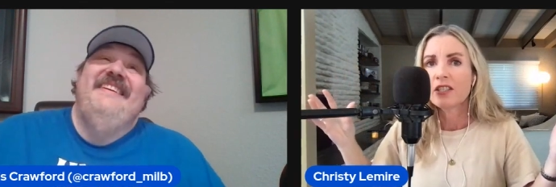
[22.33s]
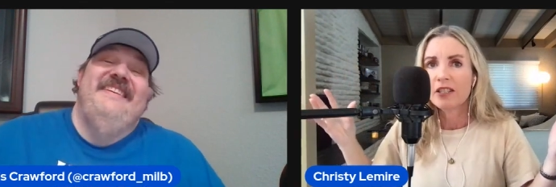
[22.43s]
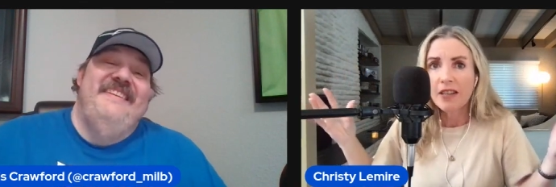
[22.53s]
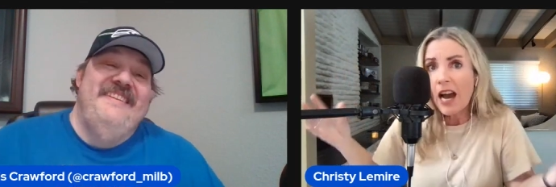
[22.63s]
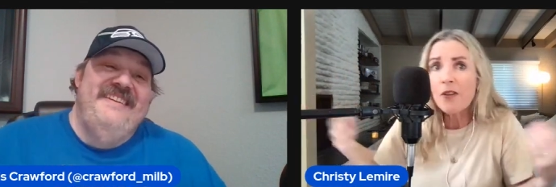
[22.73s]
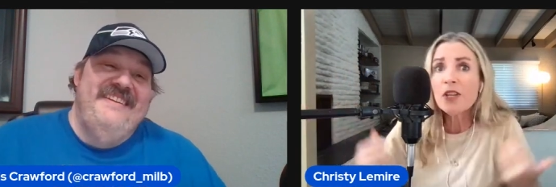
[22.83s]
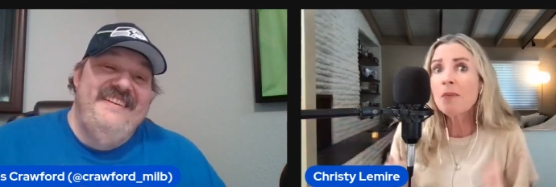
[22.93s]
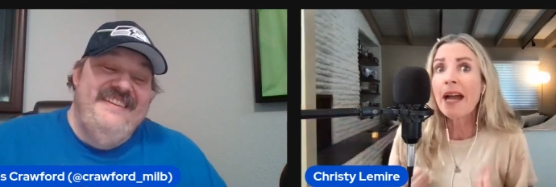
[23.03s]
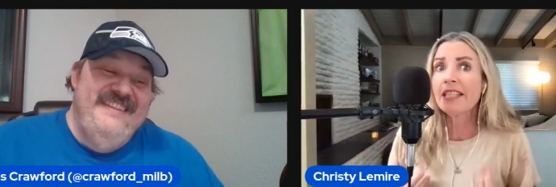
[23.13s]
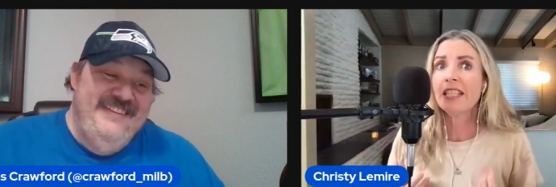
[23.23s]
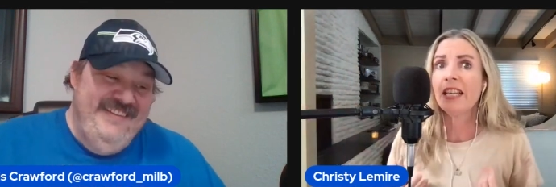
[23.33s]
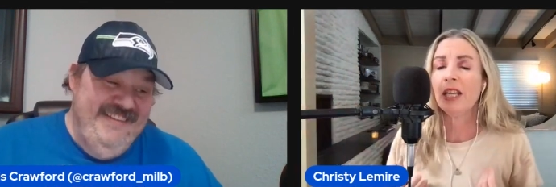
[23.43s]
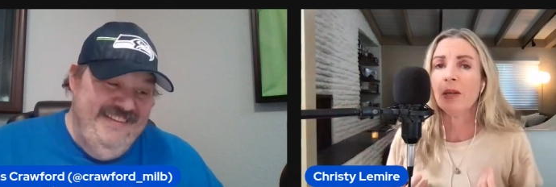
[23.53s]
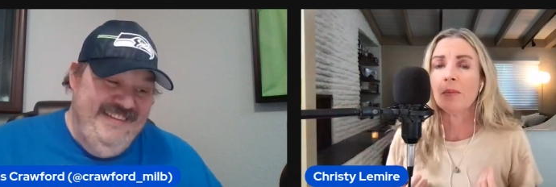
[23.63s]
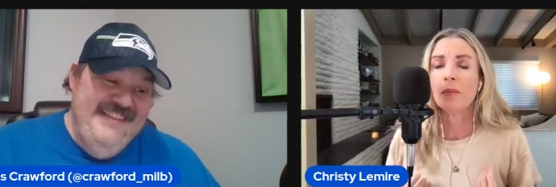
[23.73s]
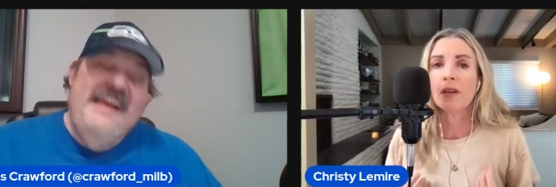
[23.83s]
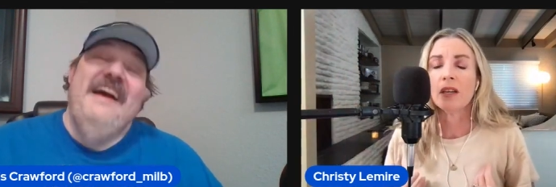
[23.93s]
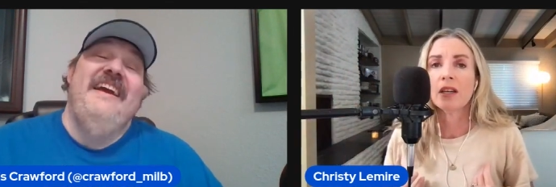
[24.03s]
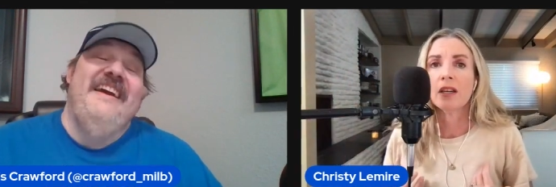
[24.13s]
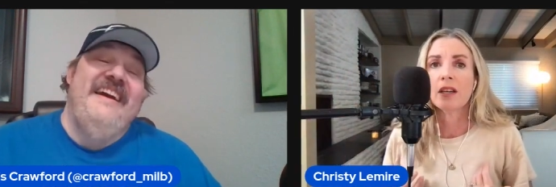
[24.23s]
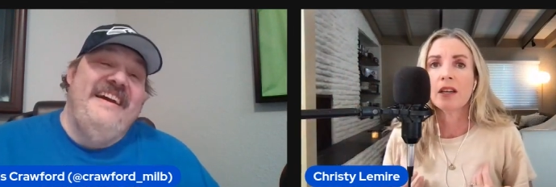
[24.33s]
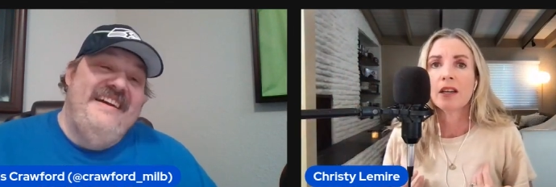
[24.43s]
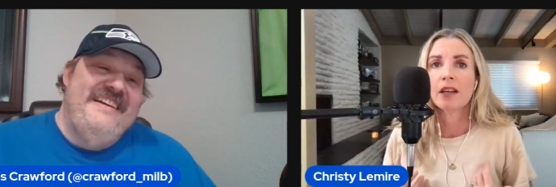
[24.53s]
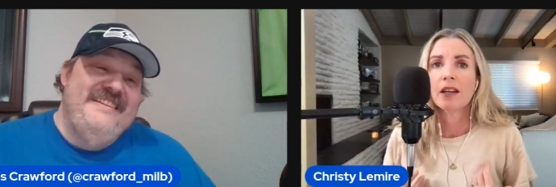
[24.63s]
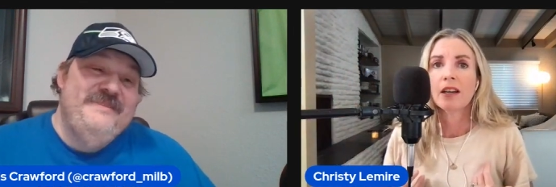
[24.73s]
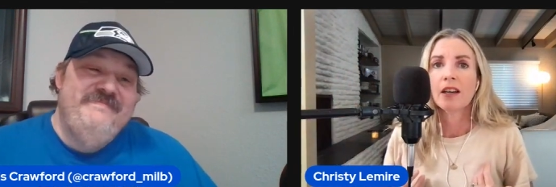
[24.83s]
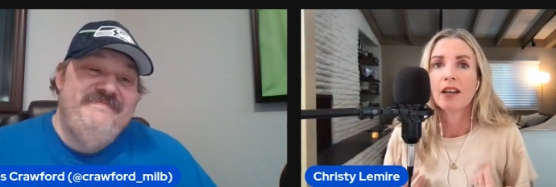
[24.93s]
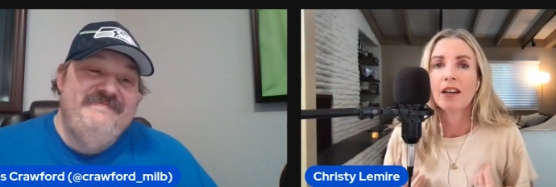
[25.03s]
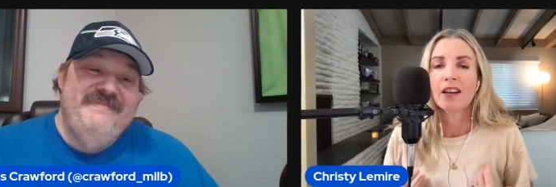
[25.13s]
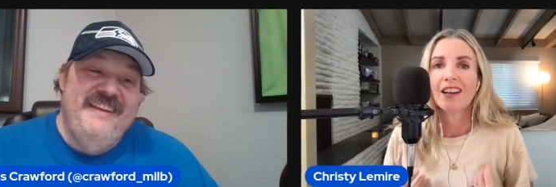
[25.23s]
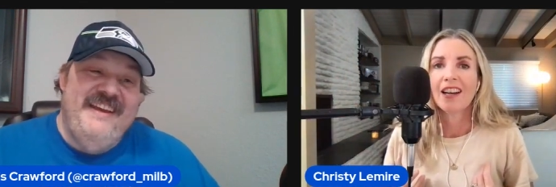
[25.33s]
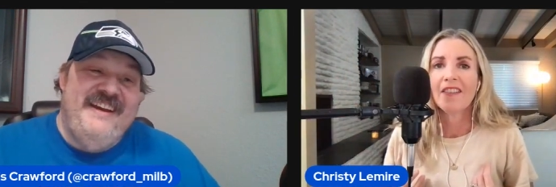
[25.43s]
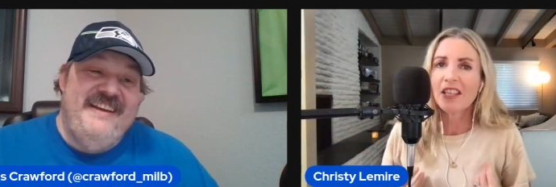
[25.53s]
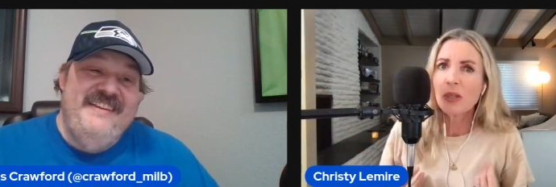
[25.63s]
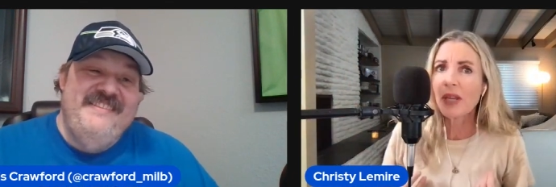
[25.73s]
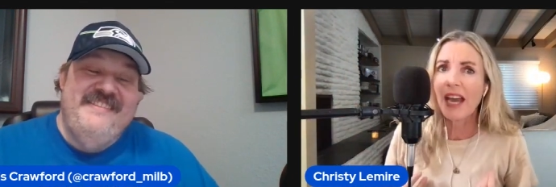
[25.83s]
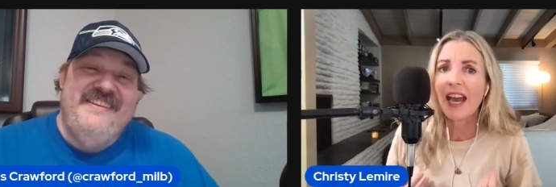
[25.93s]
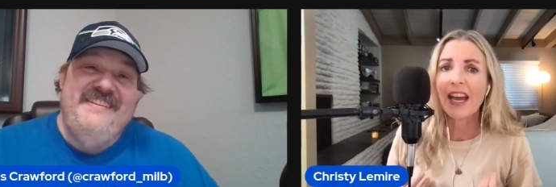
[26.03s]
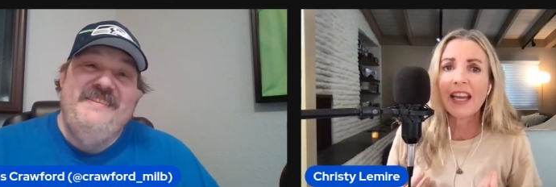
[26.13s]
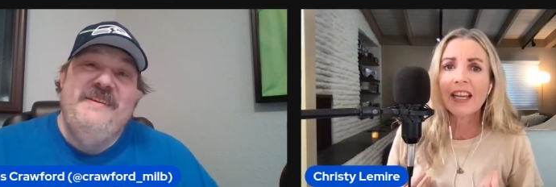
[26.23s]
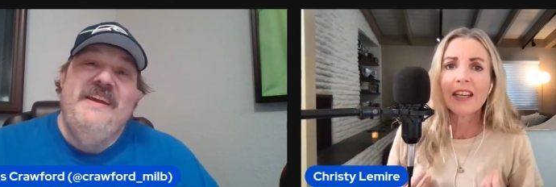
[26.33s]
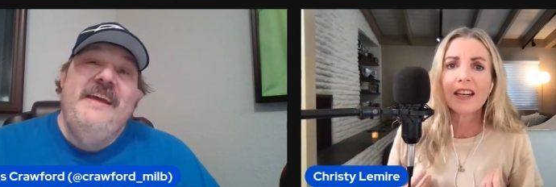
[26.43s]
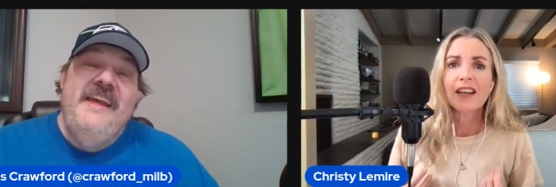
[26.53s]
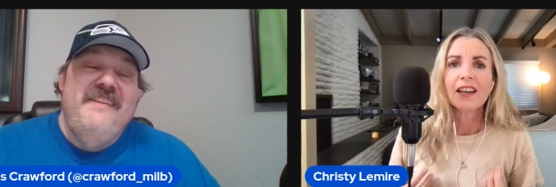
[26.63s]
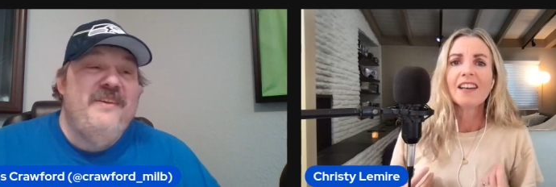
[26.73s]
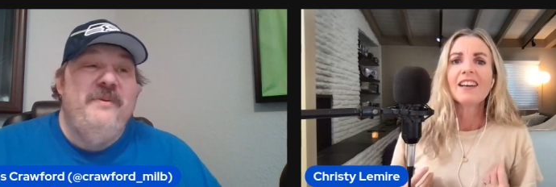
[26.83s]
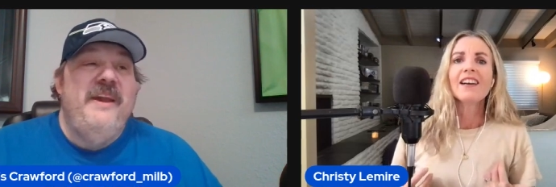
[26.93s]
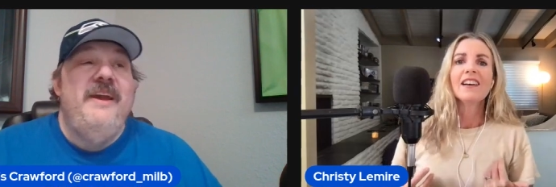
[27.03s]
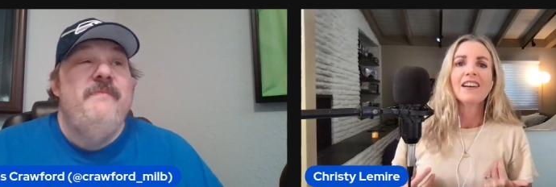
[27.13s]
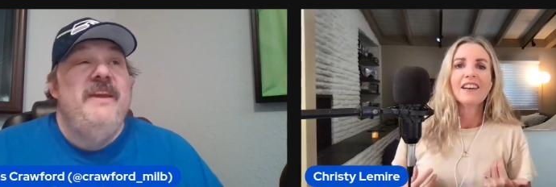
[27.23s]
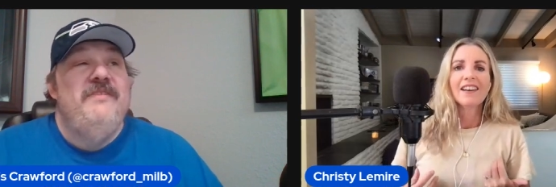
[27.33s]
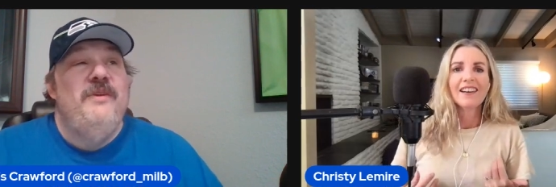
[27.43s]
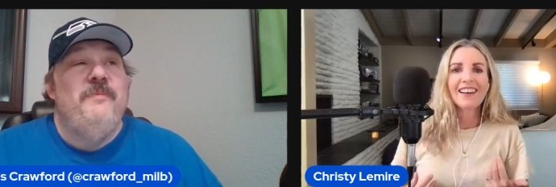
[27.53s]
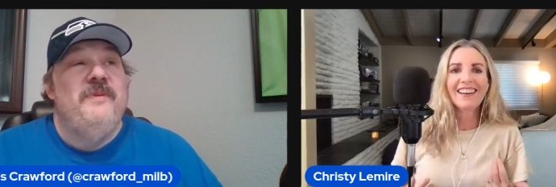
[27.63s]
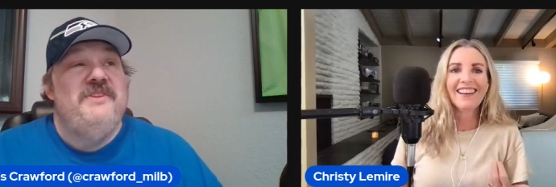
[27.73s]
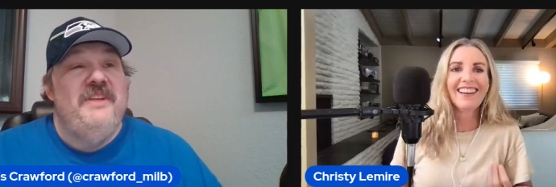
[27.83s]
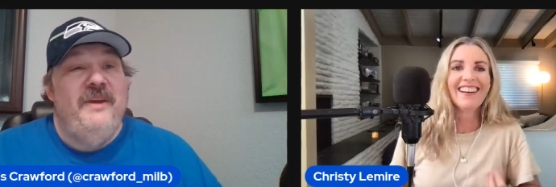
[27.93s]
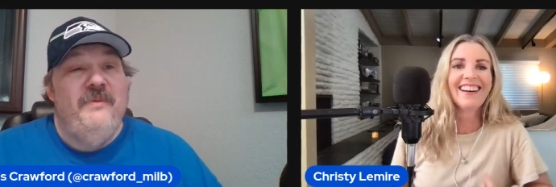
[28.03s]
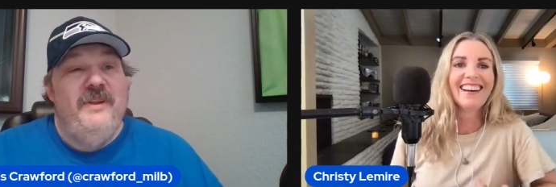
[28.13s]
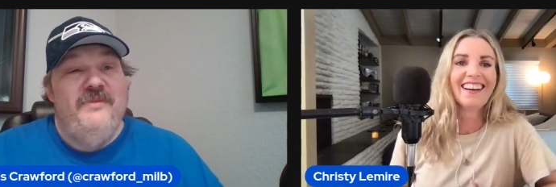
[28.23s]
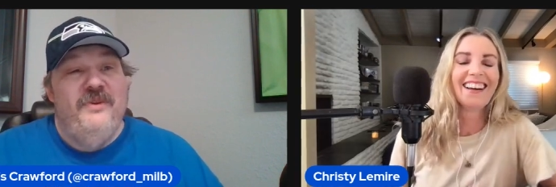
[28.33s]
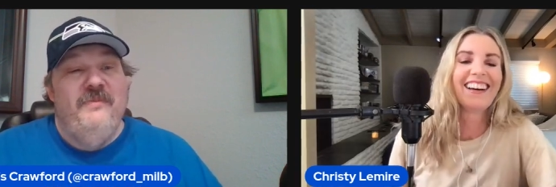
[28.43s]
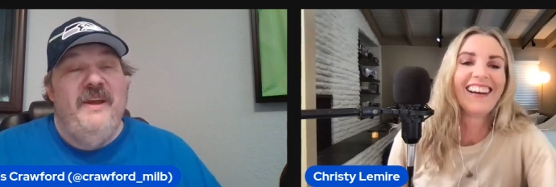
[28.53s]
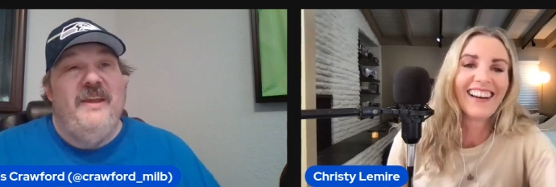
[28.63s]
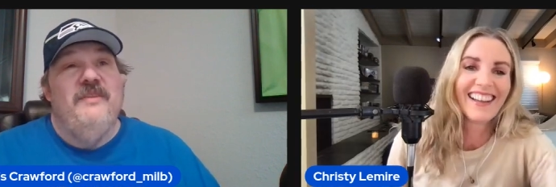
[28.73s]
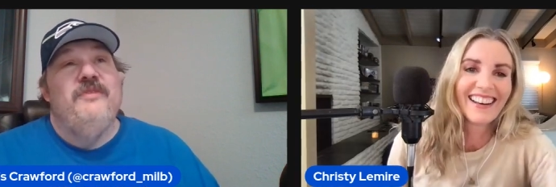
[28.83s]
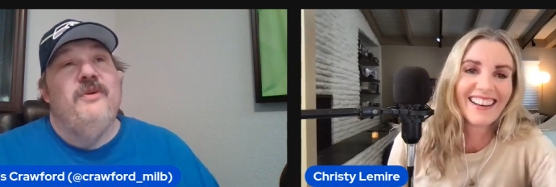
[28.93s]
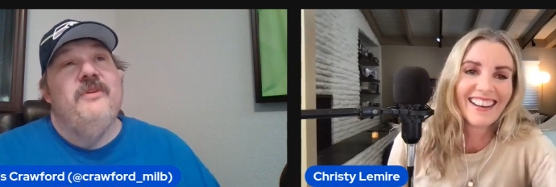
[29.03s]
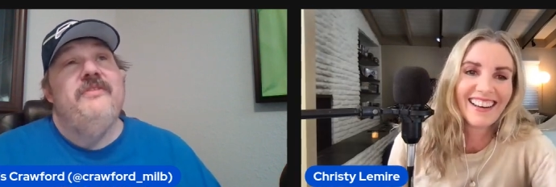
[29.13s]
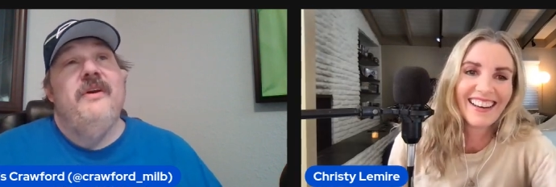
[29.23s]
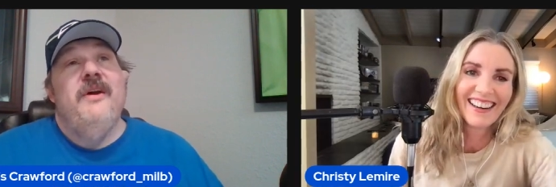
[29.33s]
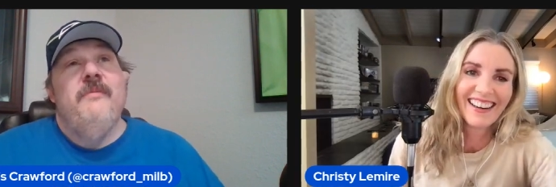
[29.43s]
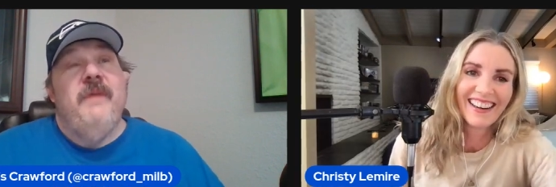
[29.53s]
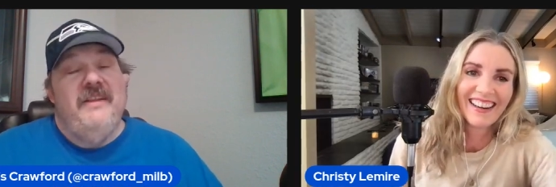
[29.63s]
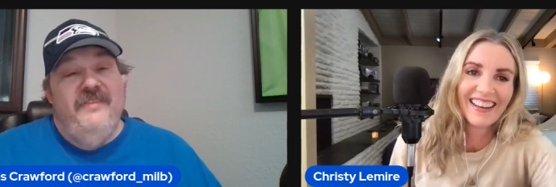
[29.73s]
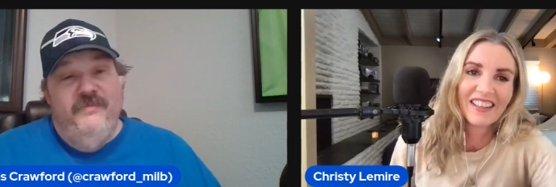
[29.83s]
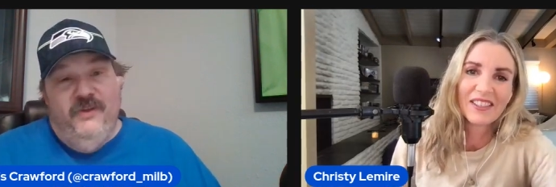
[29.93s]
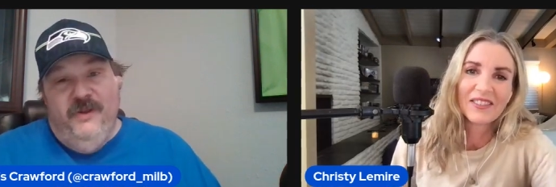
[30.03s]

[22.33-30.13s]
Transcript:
Speaker 1: neither is my team.
Speaker 2: Yeah. Yeah. That's okay it's okay. It makes you appreciate when you do make it. Of course, my team's